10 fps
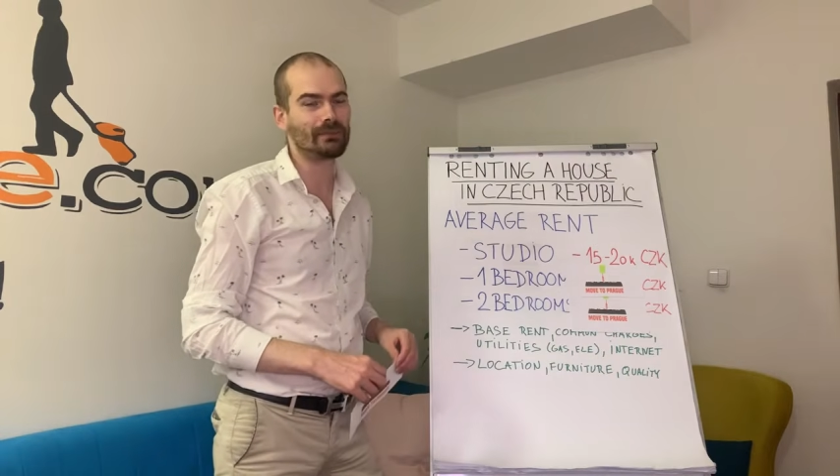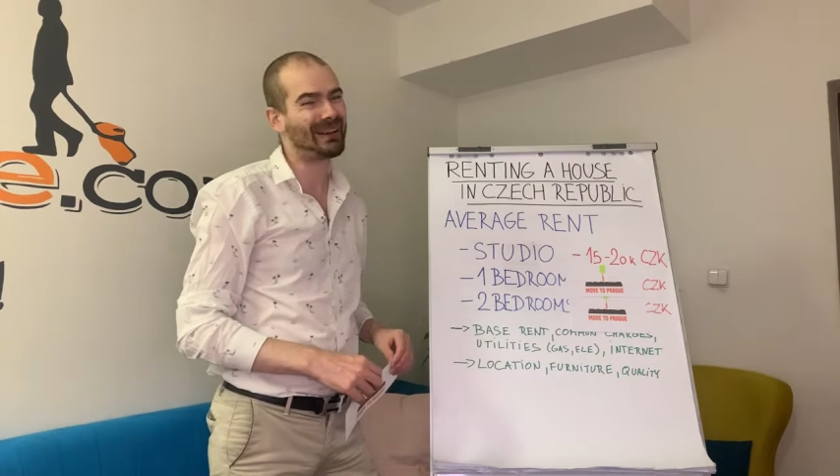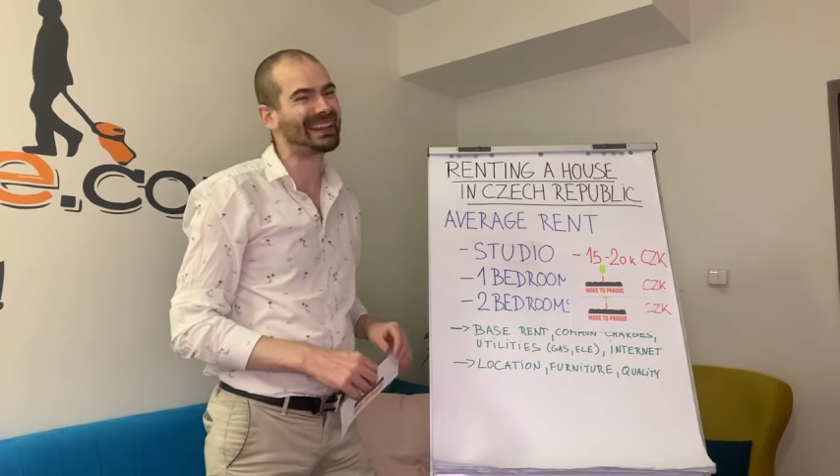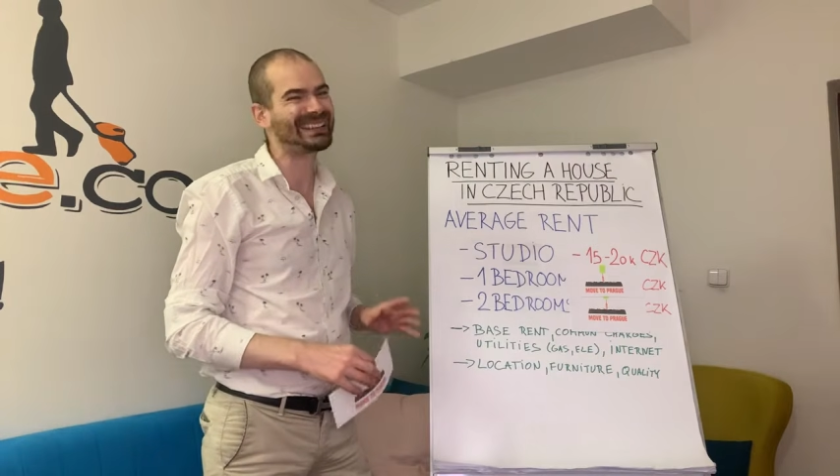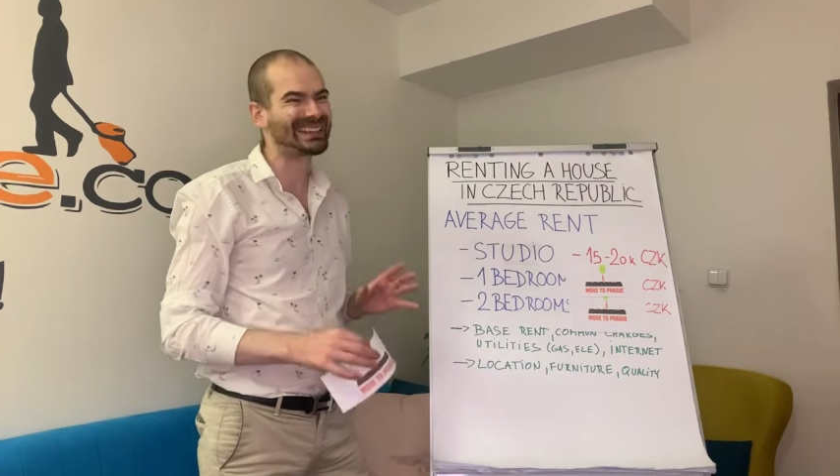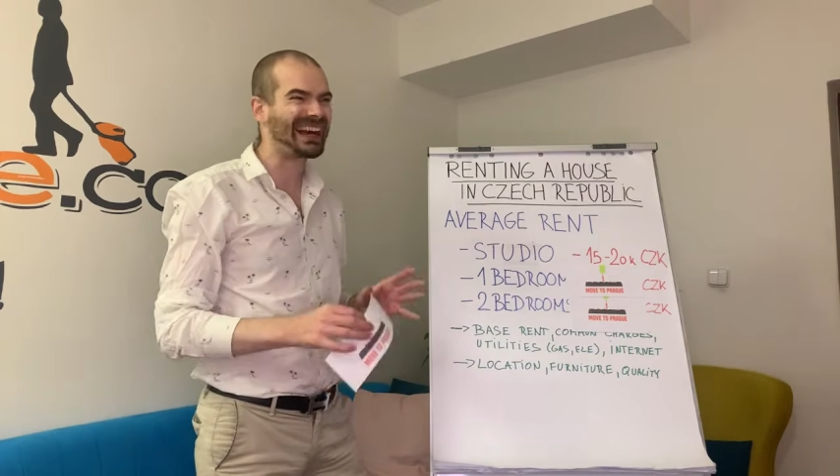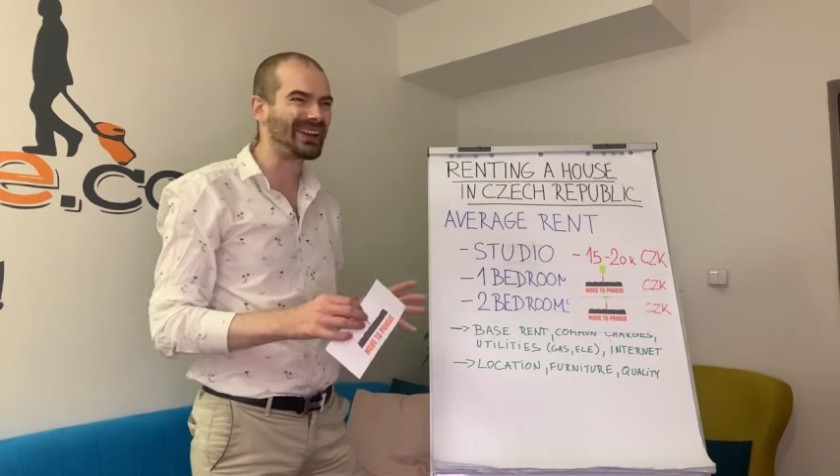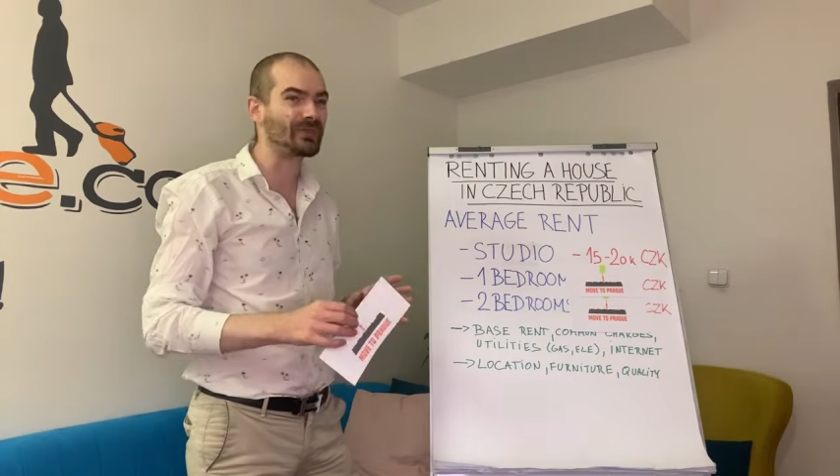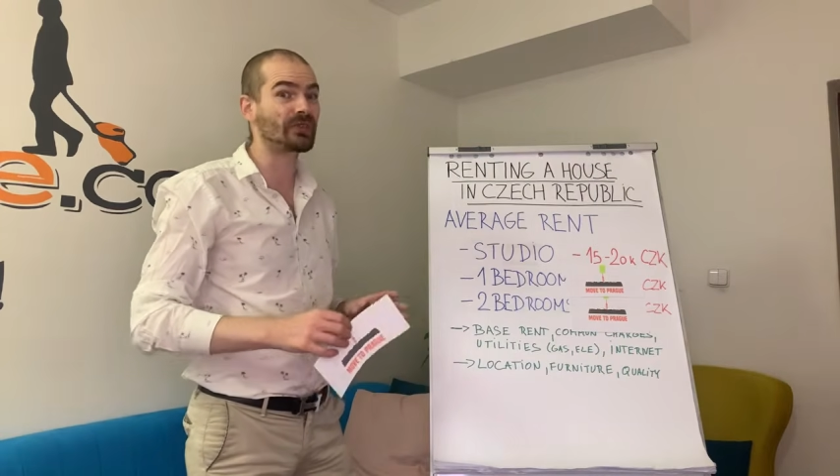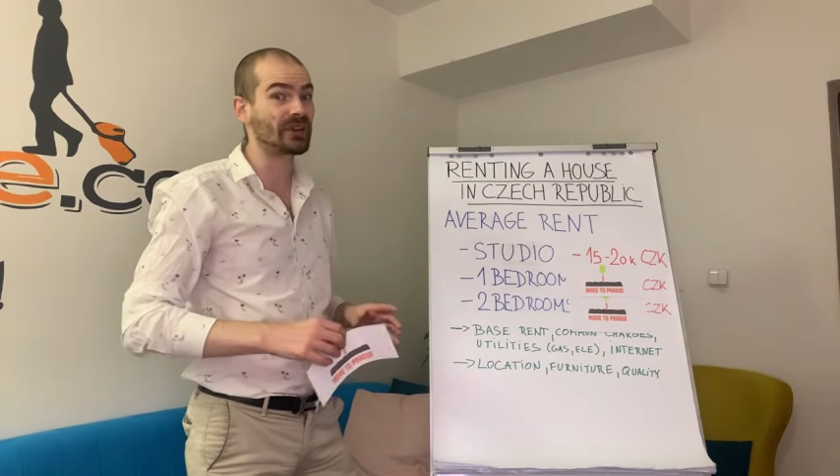but that's kind
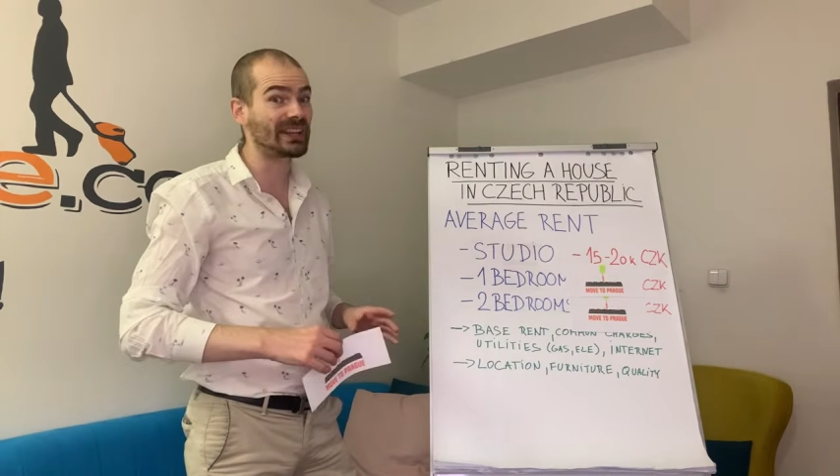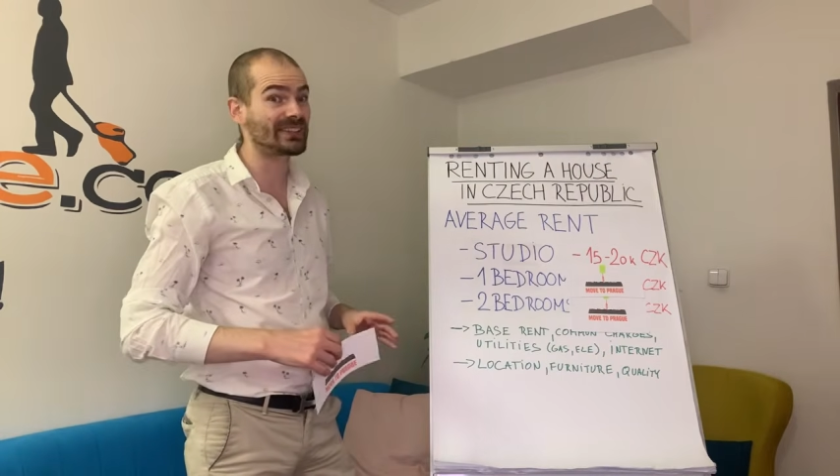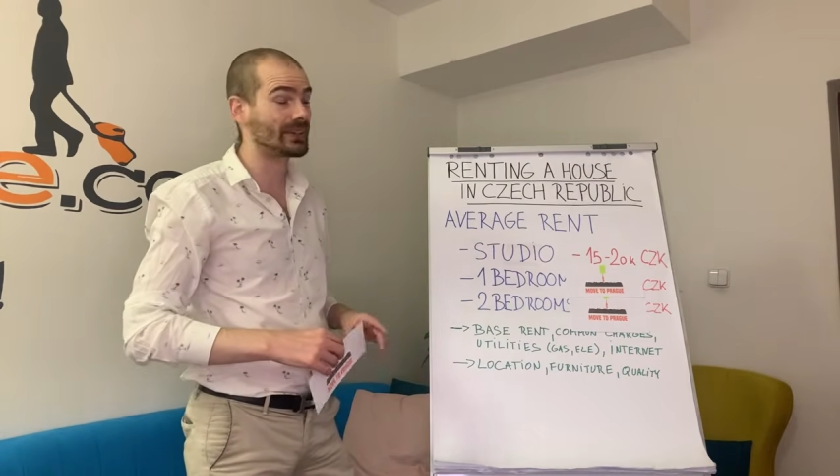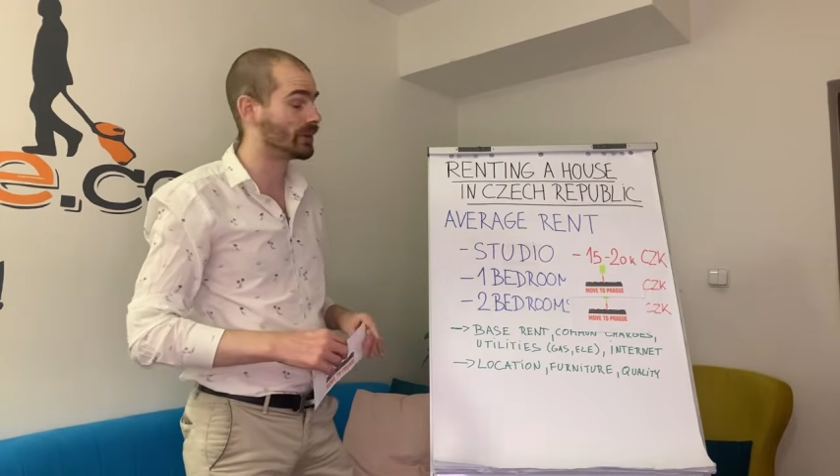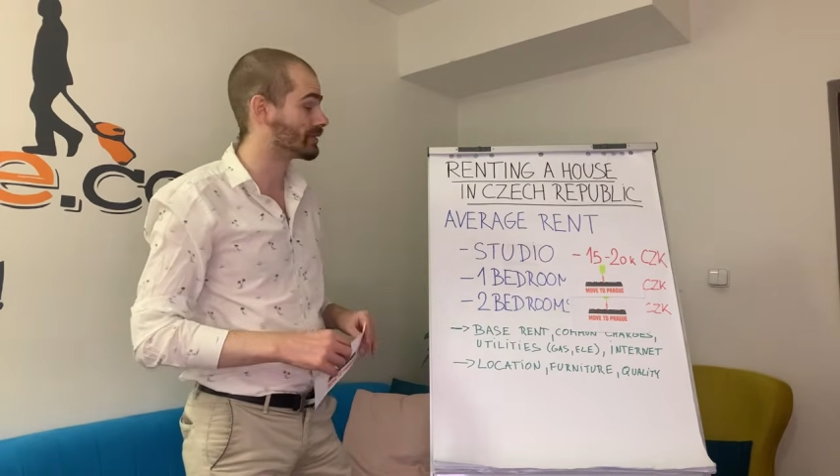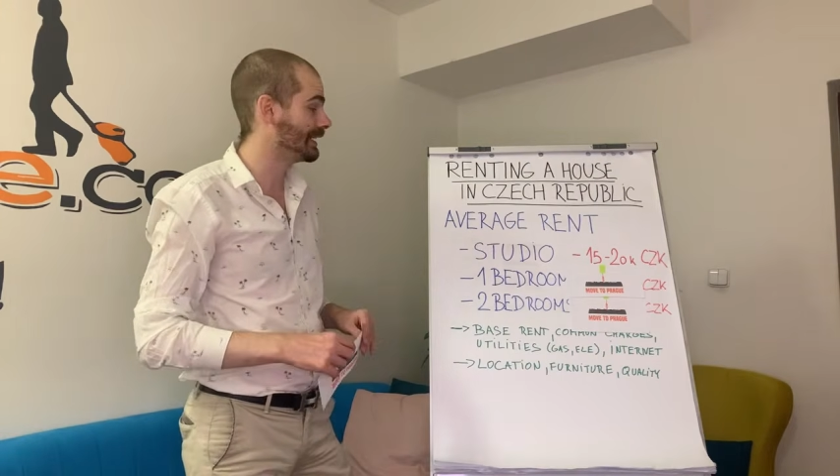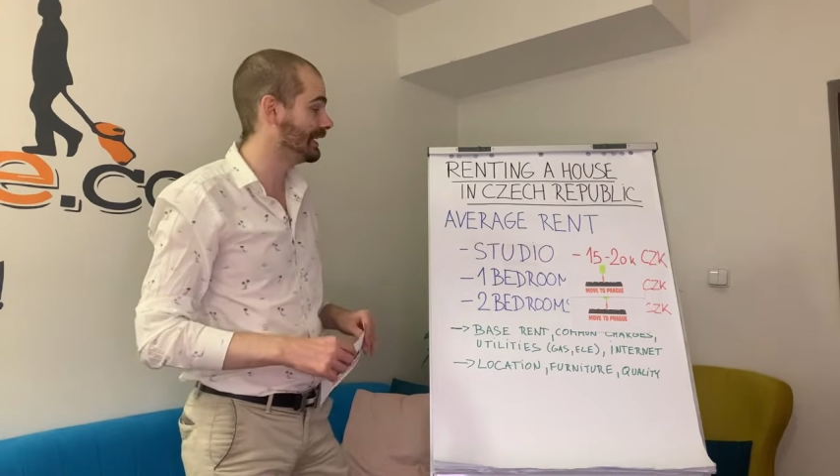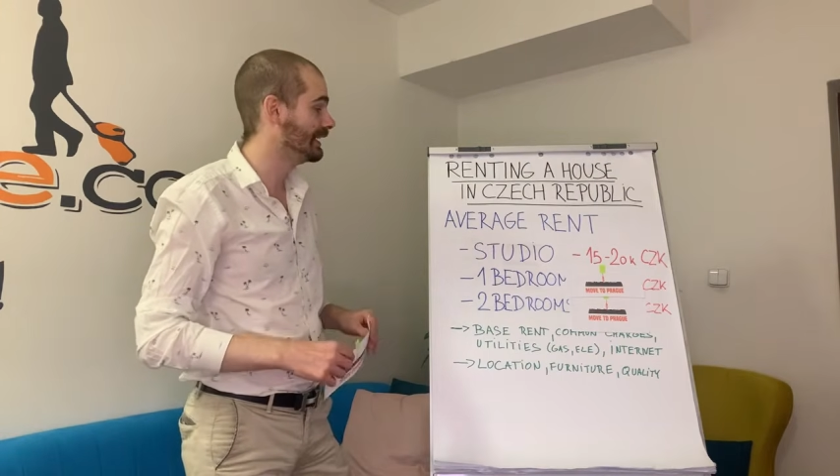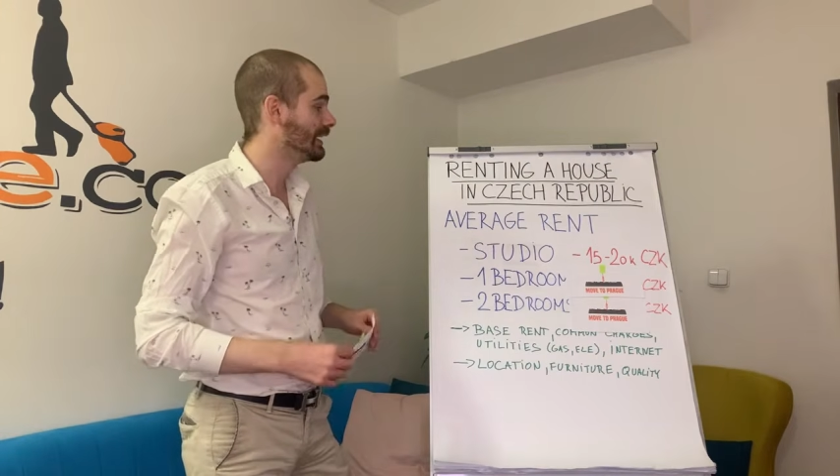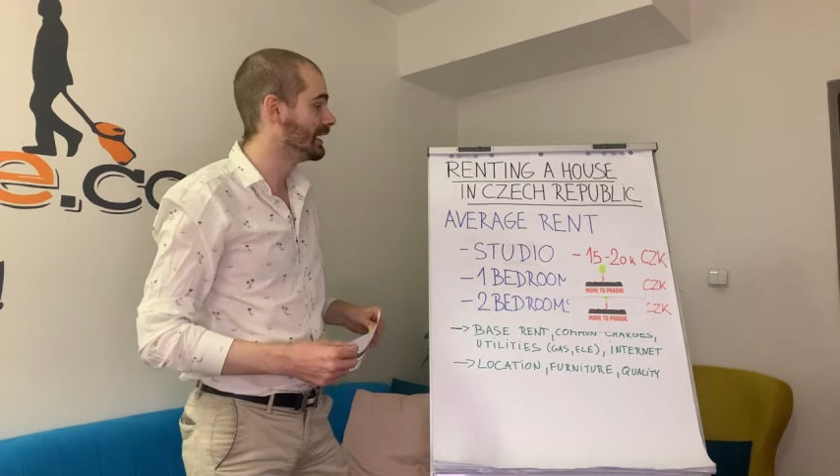of crazy
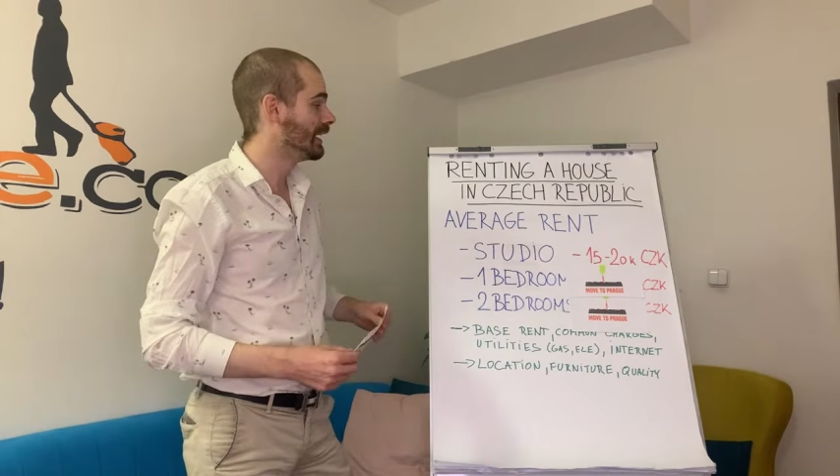already.